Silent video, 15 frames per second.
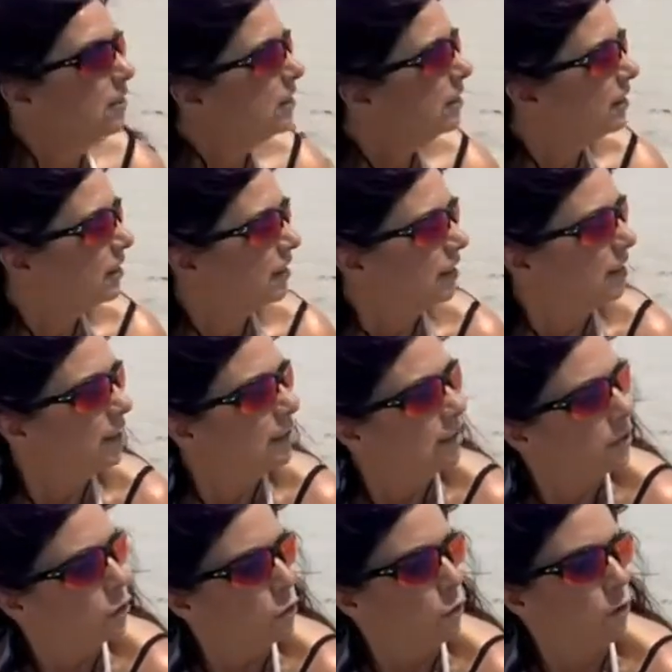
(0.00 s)
you can like
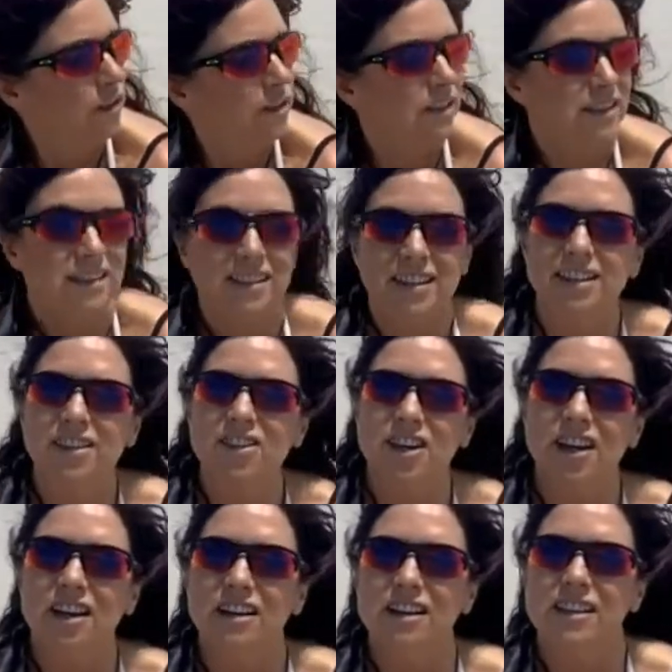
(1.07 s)
twist and
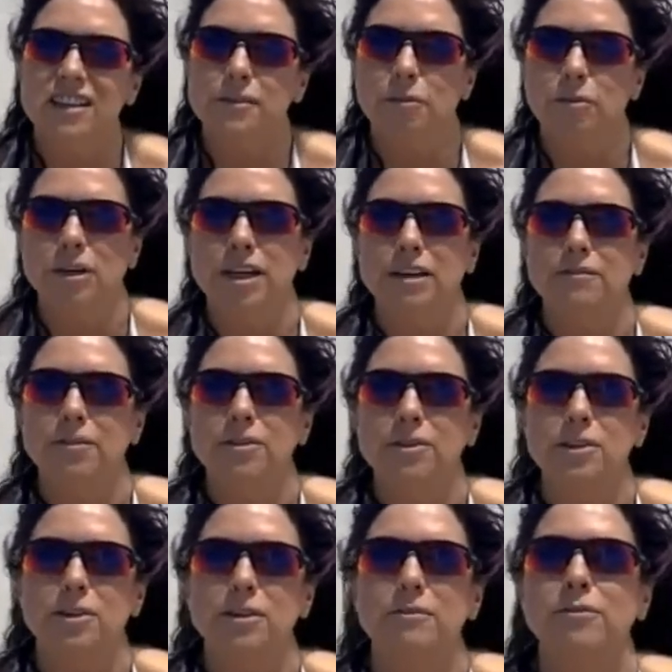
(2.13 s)
adjust or whatever is
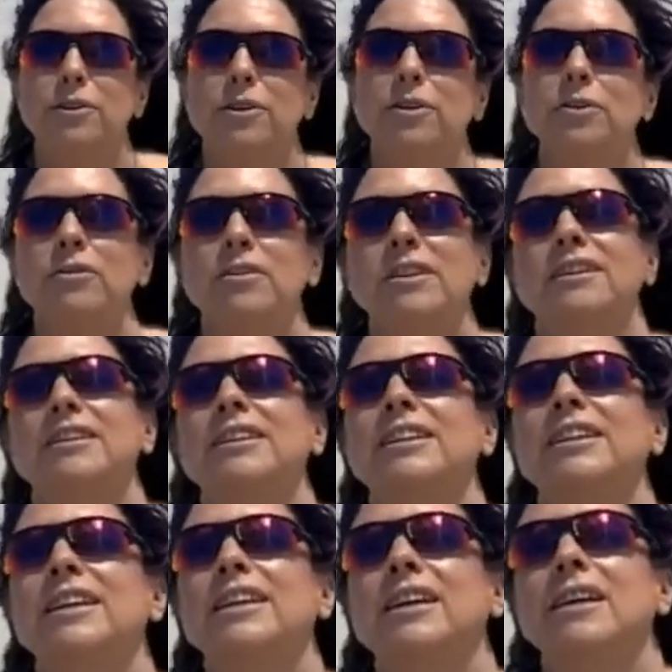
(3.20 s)
good for
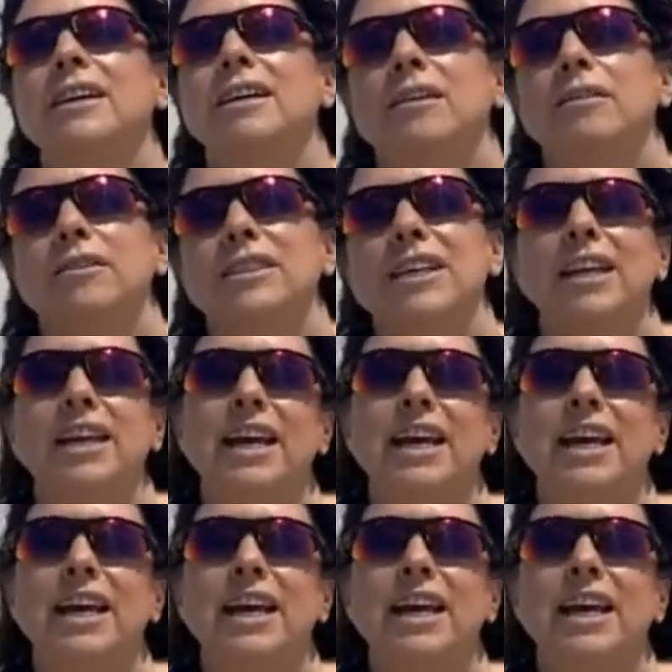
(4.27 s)
you.